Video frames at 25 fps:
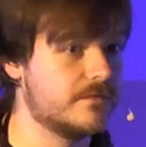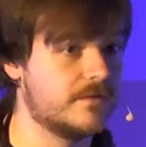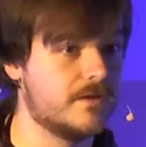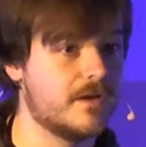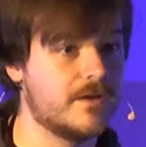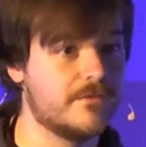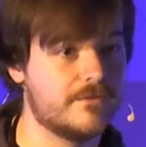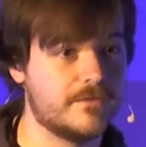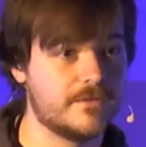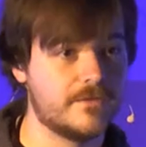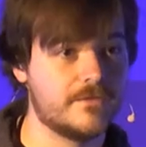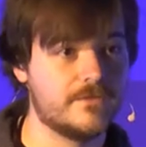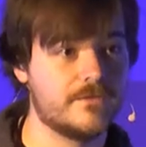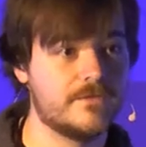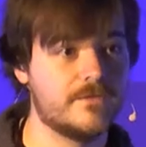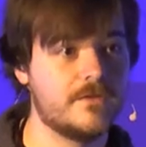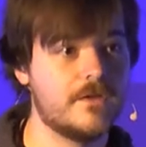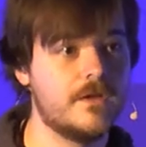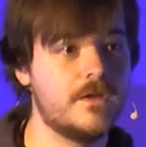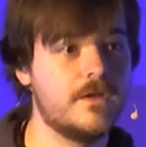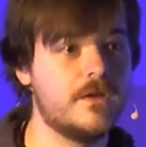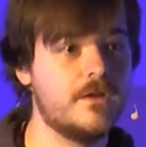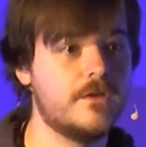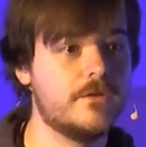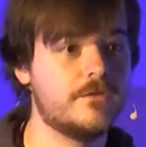office.
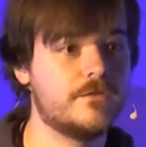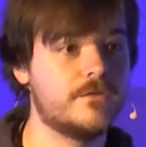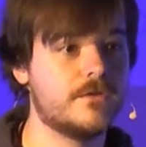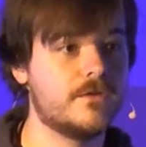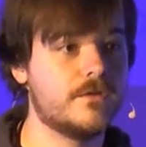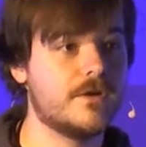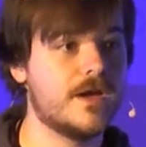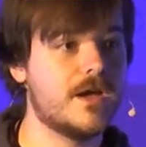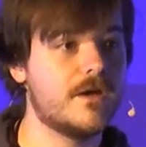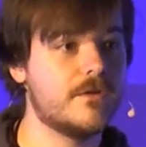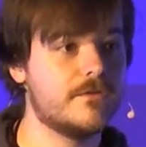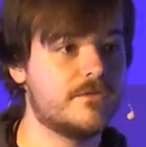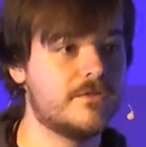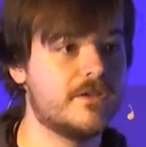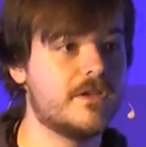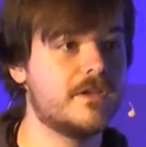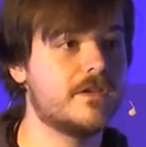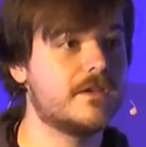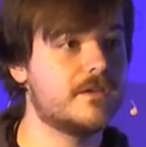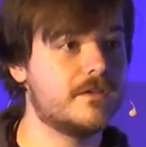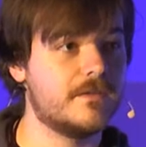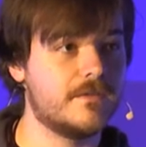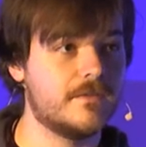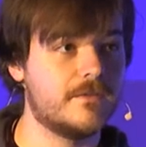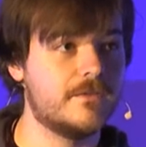So I was
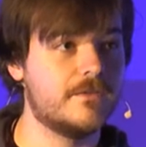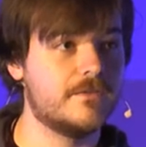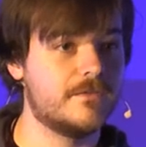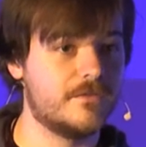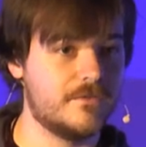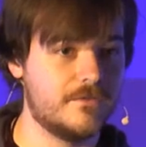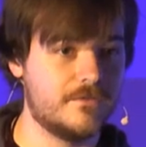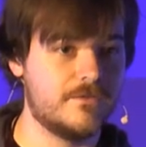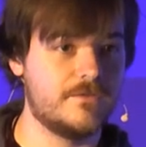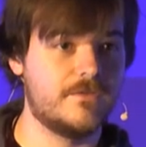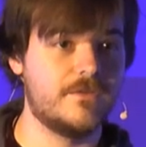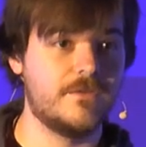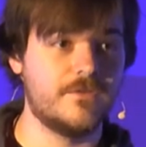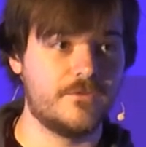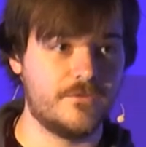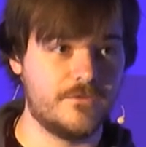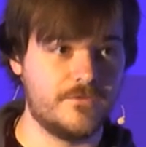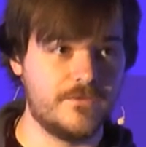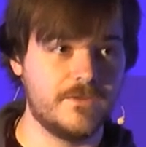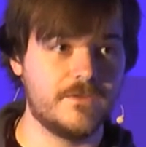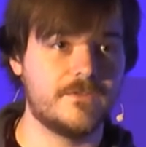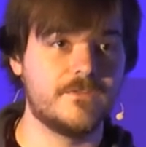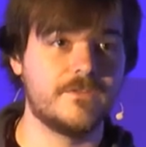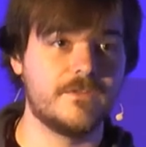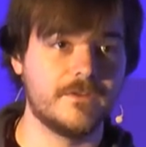like, this is this
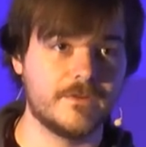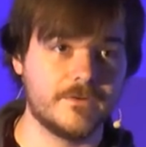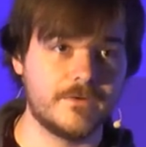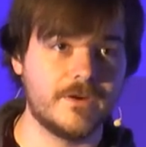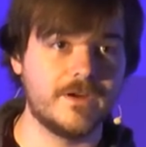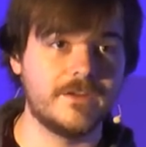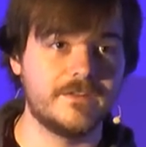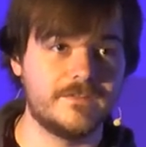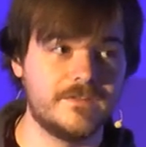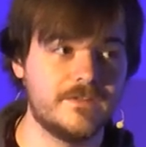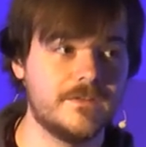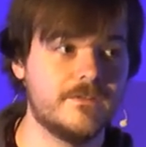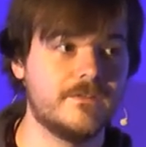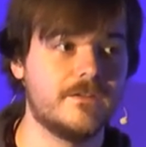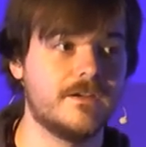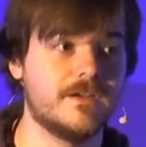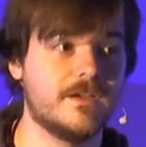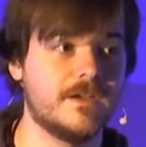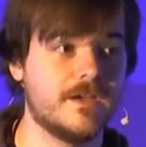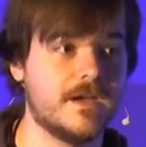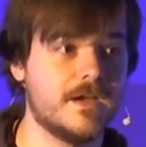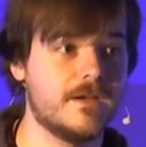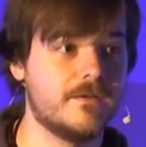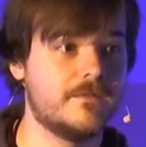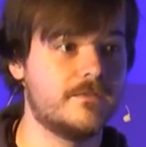fits the criteria.
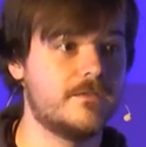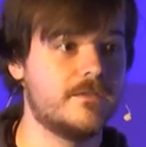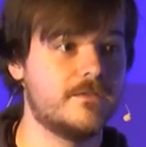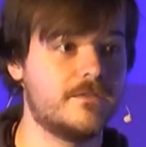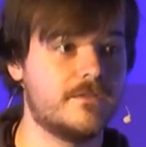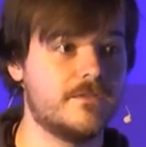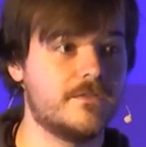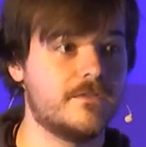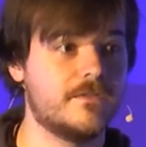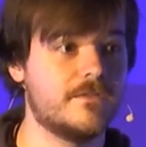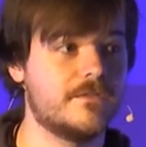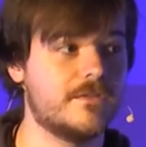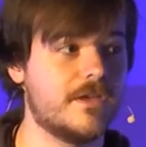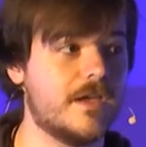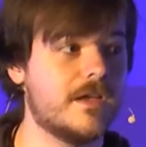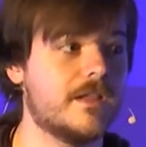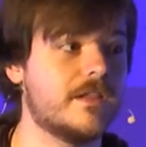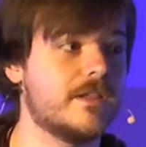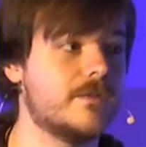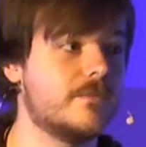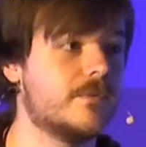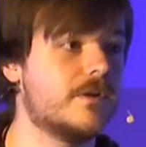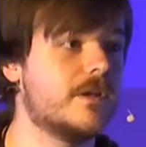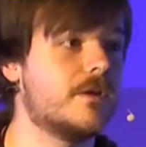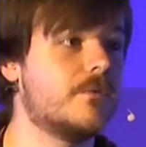I, this is
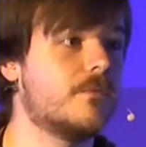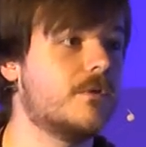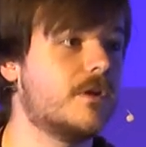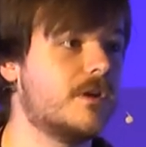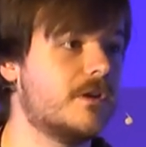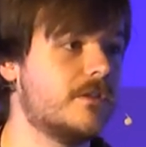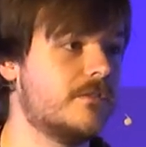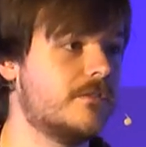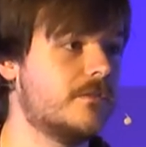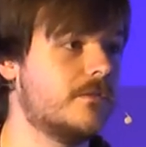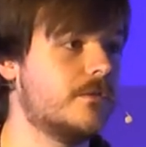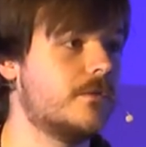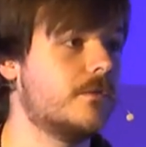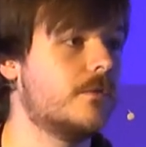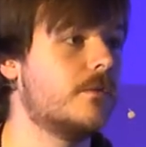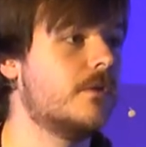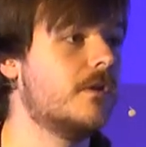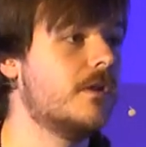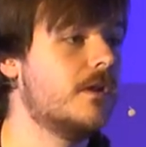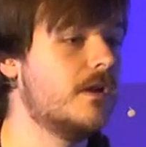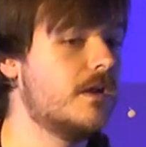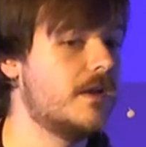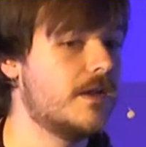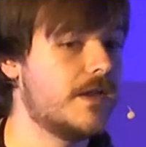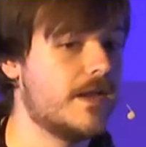exactly what I want to do,
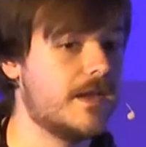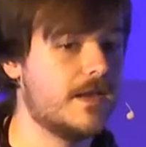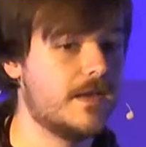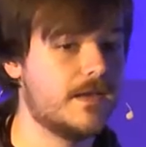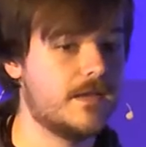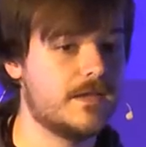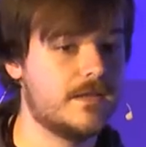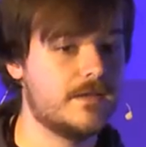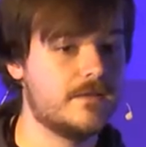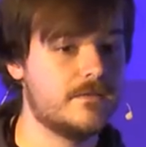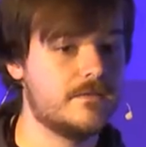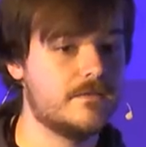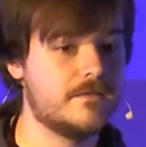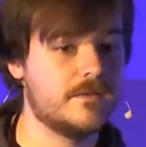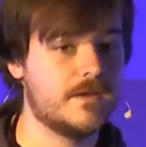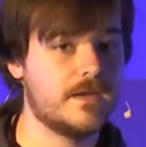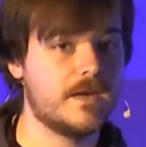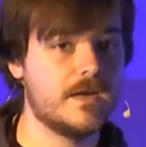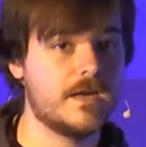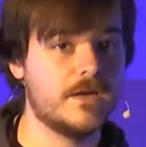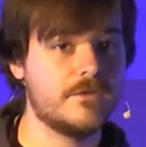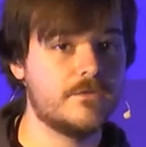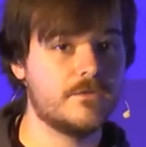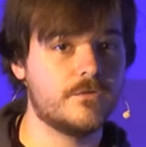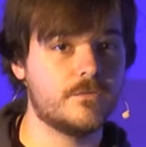and, and
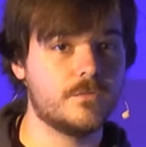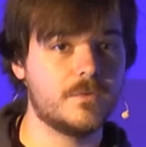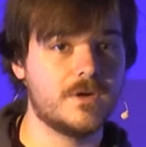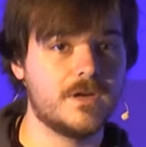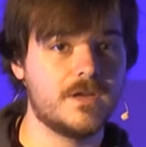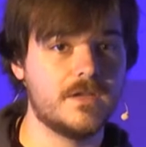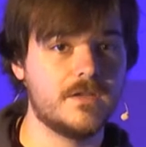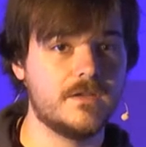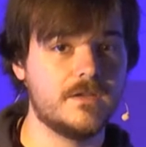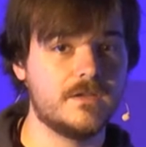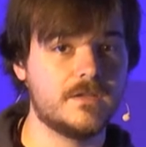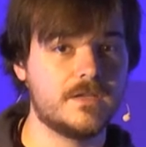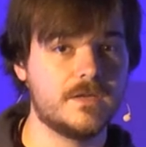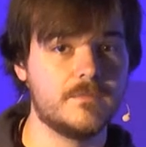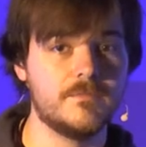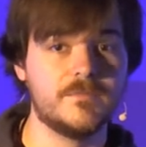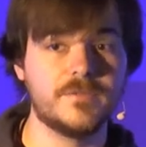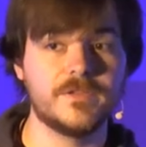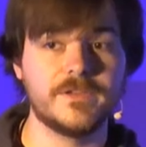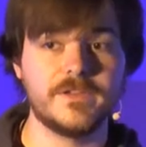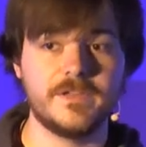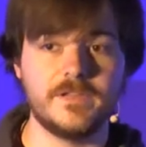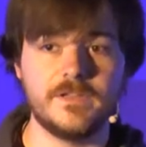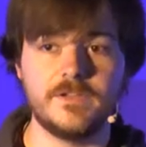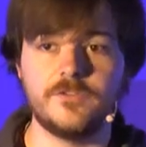I just want to
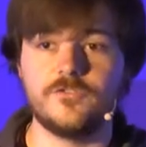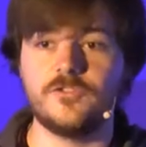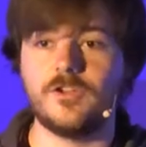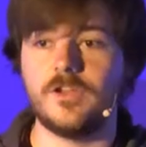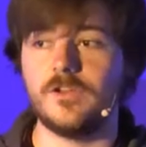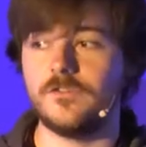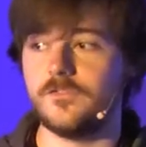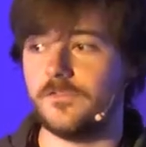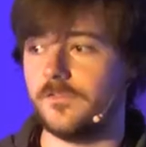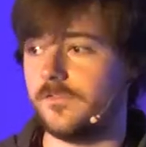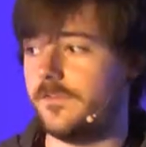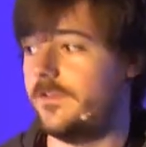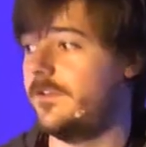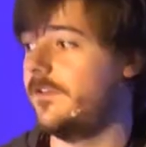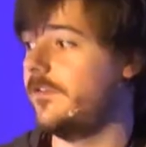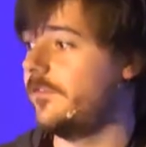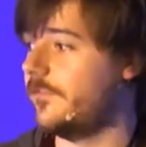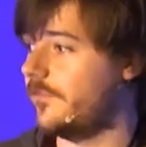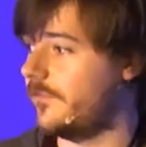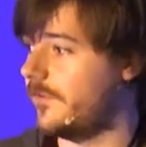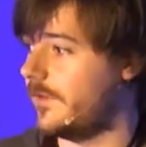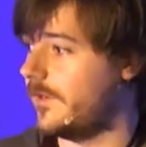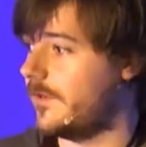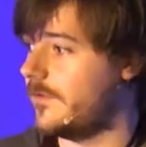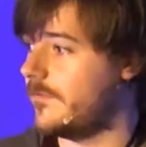completely change this
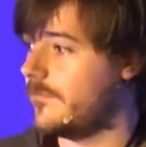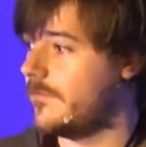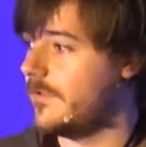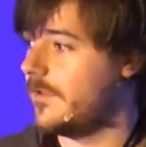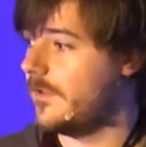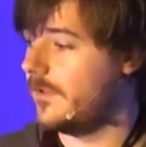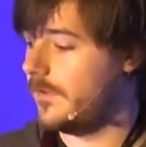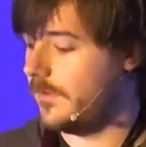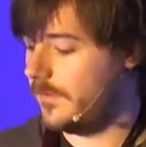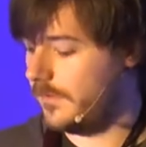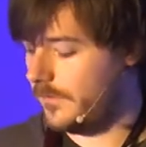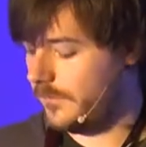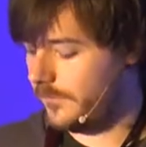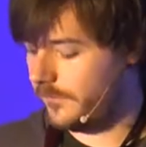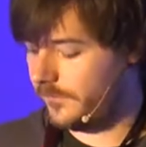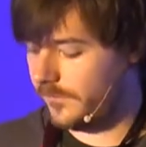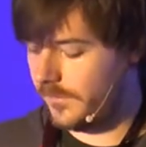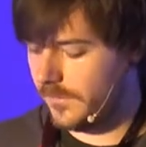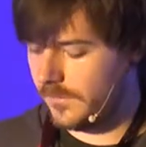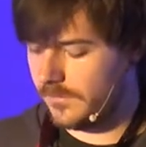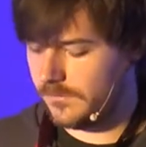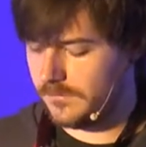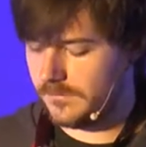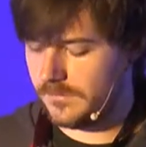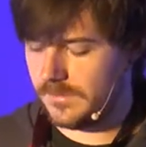industry.
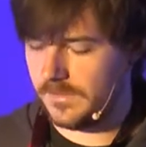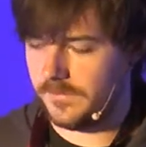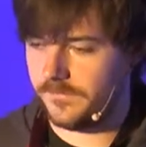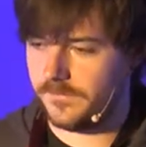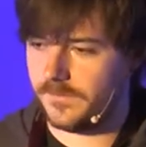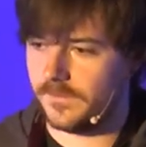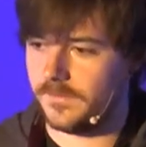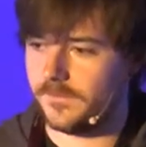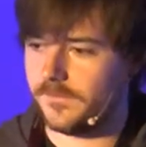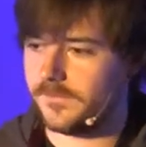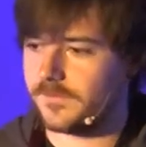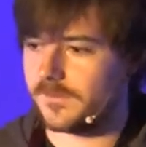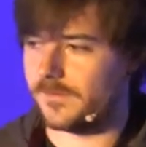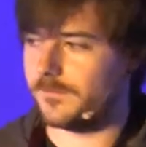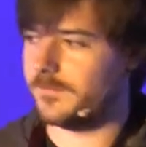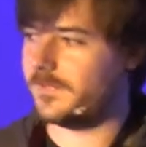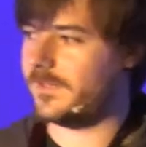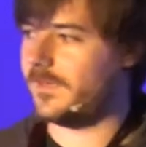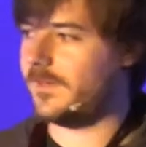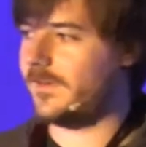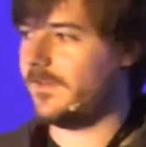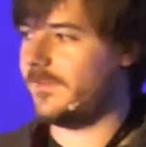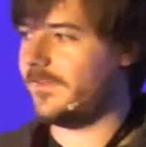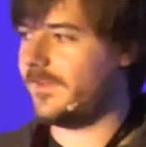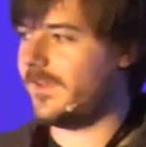So I started this
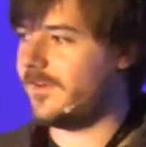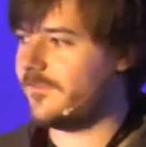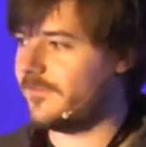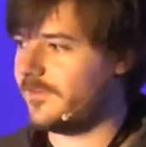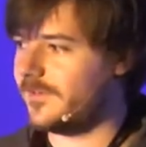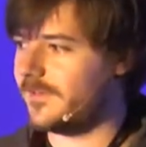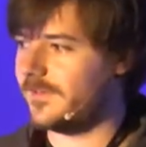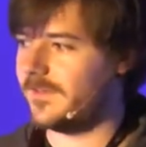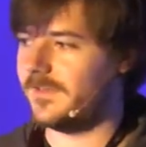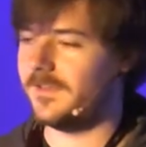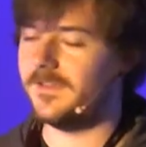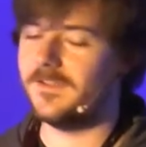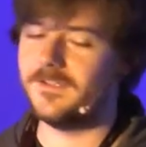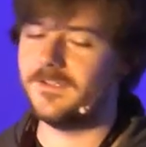company called Envoy.